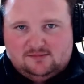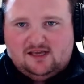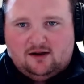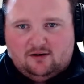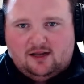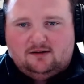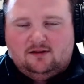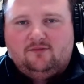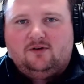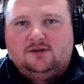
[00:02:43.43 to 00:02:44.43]
Saturday
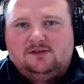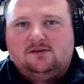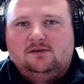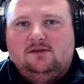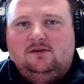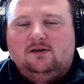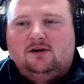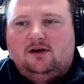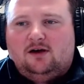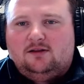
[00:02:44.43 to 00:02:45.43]
deliveries
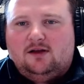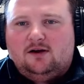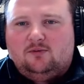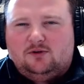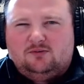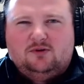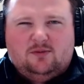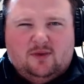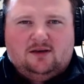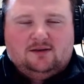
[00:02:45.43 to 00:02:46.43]
on there, which
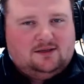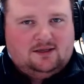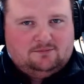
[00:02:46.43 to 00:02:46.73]
really meant